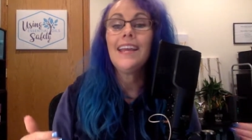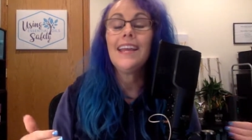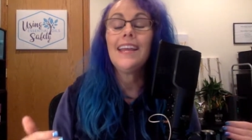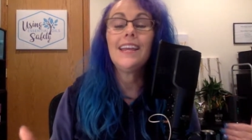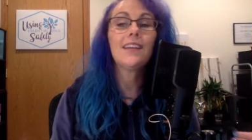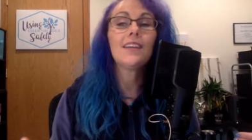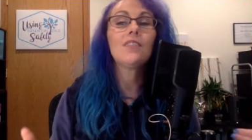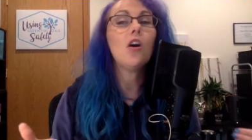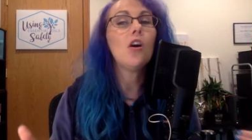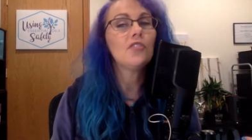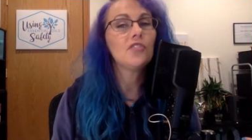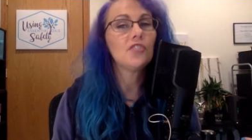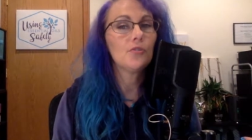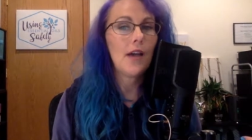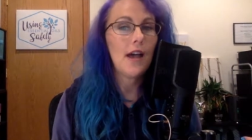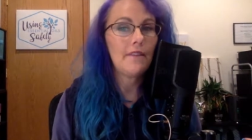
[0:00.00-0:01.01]
it can
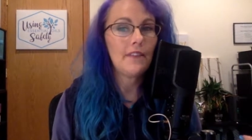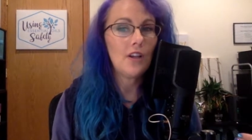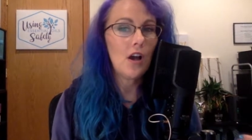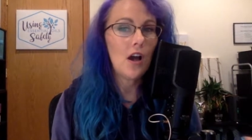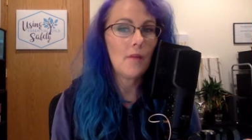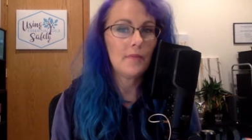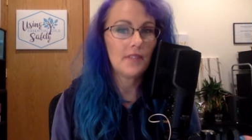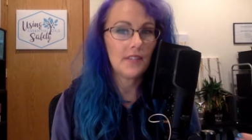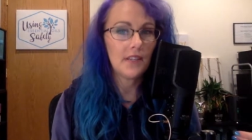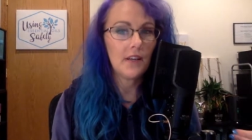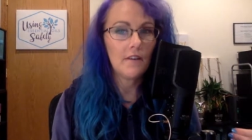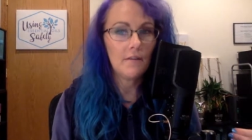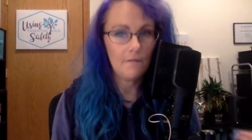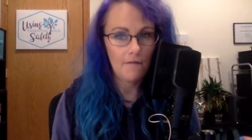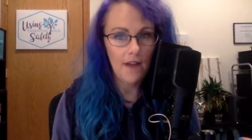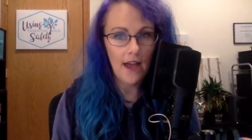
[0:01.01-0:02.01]
also have the opposite
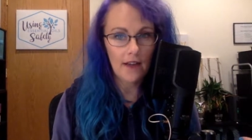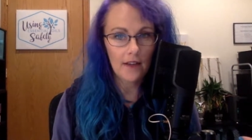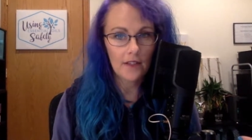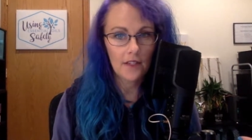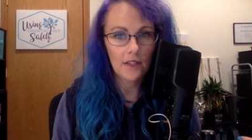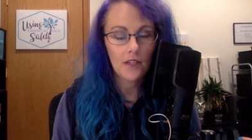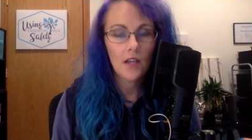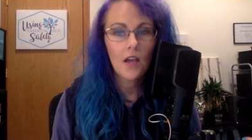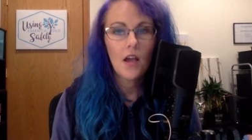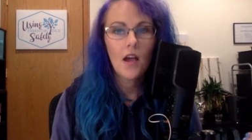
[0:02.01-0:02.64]
effect